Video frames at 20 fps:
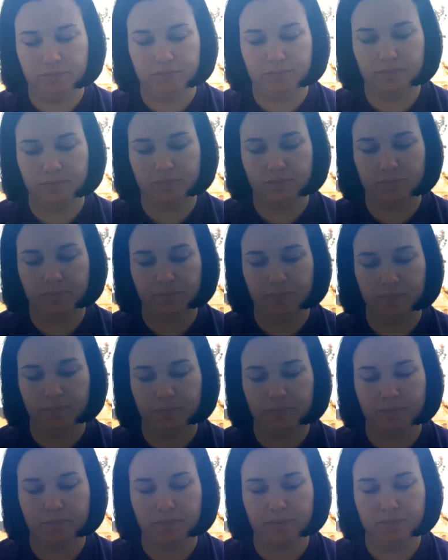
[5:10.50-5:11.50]

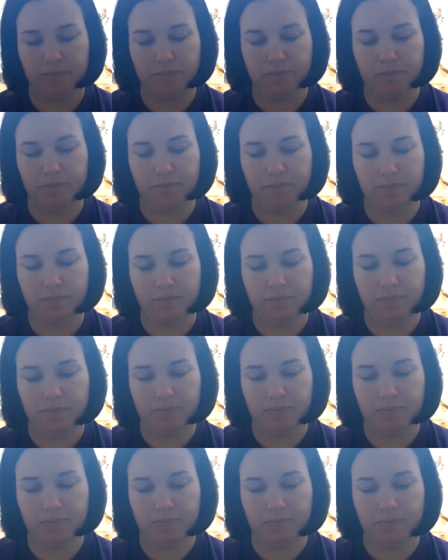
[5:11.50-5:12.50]

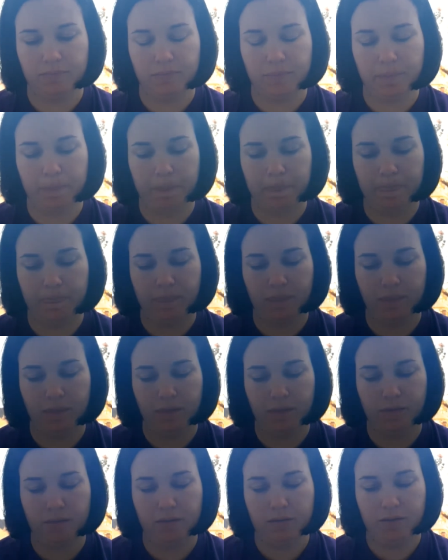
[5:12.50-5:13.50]

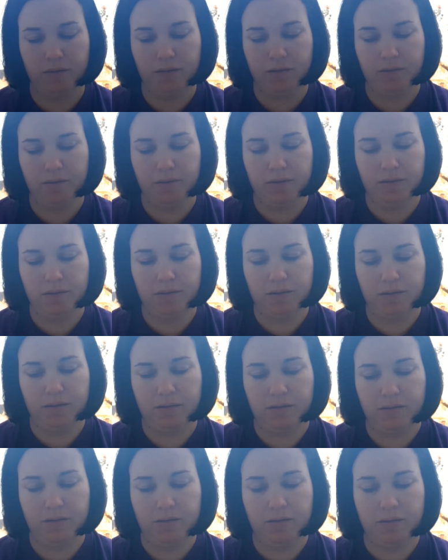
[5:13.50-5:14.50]

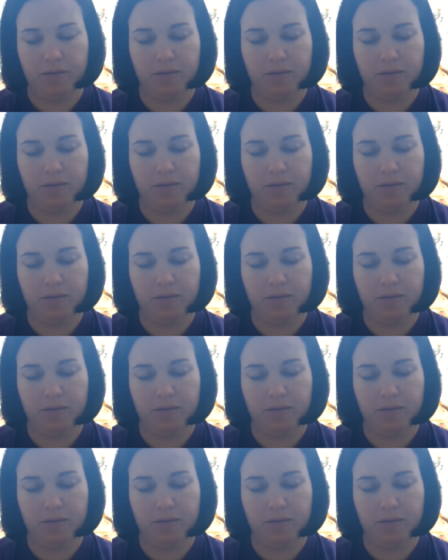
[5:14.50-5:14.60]
No one is speaking in this clip.